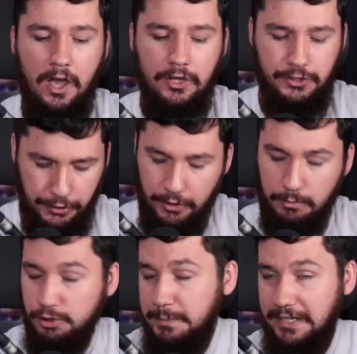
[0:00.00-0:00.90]
You don't
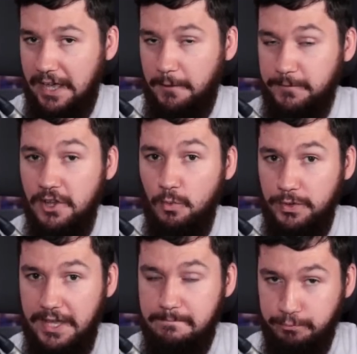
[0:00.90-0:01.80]
want to be left
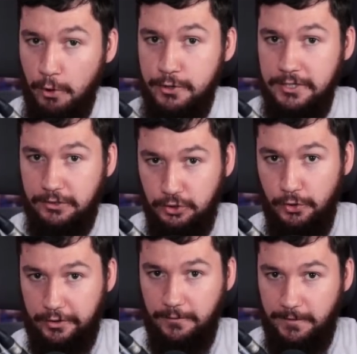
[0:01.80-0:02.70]
with a broken sudo
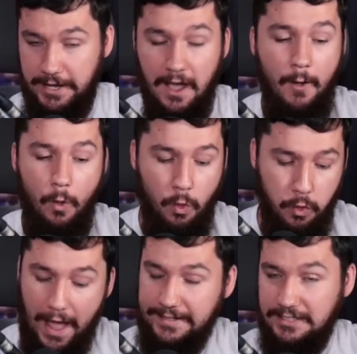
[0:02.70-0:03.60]
config,
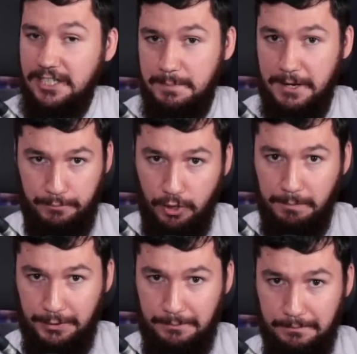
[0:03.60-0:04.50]
that's going to be a
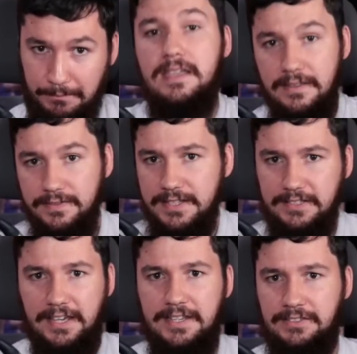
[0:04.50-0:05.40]
problem. In these
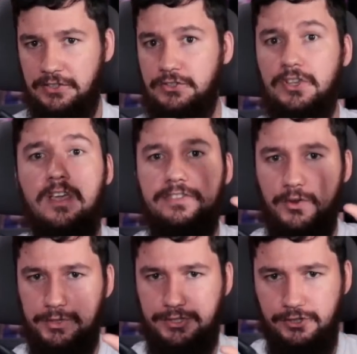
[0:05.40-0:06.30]
cases,
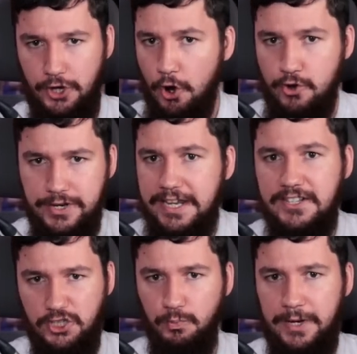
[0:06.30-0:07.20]
there is no
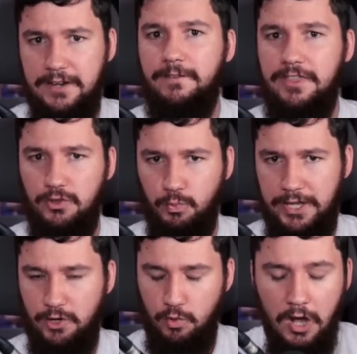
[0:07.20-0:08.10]
need to reinvent the
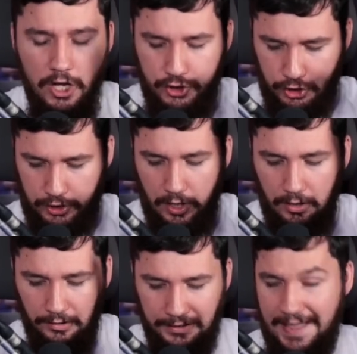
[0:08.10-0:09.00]
wheel. Just
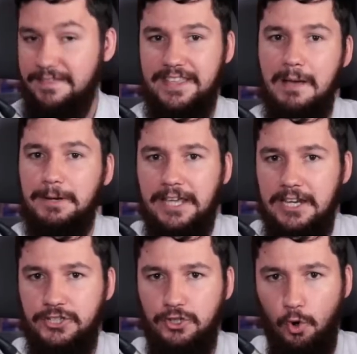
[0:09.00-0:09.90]
let the
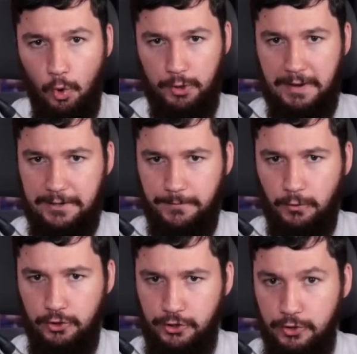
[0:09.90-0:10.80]
application automate it
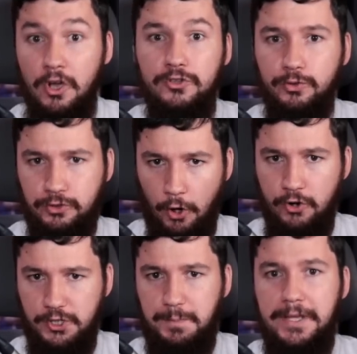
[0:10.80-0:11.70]
for you. You're
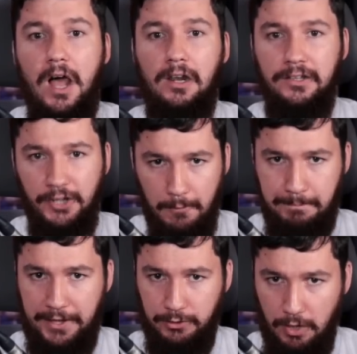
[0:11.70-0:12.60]
going to be a lot
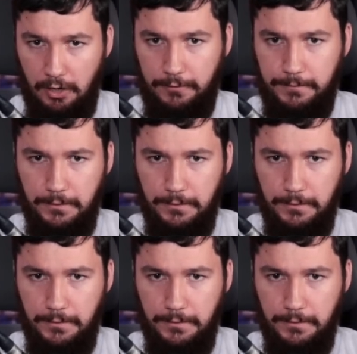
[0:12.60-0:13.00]
better off.